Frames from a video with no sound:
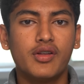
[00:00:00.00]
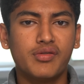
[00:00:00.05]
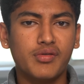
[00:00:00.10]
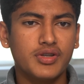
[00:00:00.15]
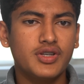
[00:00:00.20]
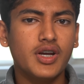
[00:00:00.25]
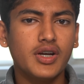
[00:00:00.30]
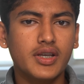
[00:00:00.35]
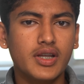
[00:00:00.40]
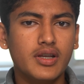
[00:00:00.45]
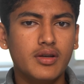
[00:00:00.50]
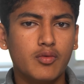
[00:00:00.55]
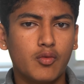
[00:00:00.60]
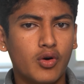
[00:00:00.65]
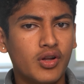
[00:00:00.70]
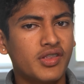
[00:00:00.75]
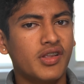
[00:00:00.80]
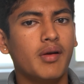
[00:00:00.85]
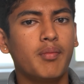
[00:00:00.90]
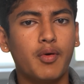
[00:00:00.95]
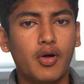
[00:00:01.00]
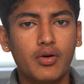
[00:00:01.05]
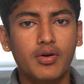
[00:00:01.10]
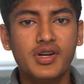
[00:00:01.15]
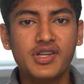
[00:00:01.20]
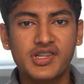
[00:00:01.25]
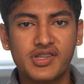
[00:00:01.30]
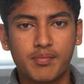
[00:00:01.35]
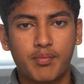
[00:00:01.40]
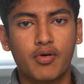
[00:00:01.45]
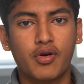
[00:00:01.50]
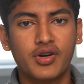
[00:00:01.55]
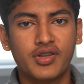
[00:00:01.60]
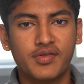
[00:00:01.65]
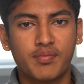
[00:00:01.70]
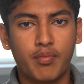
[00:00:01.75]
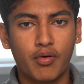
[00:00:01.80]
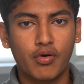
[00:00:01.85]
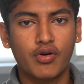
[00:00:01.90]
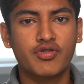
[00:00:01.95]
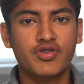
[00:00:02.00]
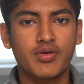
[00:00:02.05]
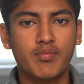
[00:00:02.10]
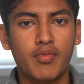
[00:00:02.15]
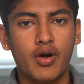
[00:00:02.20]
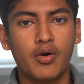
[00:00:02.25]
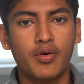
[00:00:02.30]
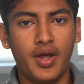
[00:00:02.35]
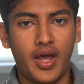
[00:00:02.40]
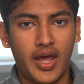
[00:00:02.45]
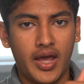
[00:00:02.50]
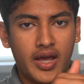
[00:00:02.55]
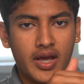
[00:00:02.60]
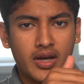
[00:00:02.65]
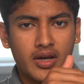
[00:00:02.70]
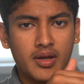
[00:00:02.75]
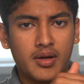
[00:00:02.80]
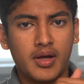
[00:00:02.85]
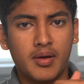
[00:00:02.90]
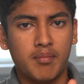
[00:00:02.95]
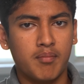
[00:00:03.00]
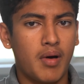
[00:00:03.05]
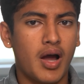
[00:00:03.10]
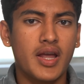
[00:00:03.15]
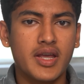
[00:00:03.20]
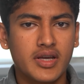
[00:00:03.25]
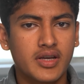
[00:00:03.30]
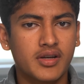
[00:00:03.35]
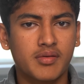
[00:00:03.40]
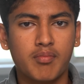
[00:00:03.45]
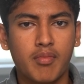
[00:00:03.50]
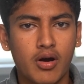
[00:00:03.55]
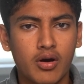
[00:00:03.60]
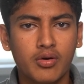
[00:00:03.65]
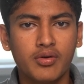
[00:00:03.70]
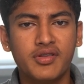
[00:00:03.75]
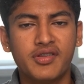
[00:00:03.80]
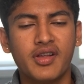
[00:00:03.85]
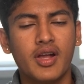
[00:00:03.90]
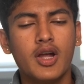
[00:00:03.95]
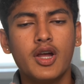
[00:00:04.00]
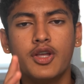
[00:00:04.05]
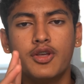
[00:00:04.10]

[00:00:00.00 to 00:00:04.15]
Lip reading: So I checked in, WhatsApp already supports portrait mode and mic modes.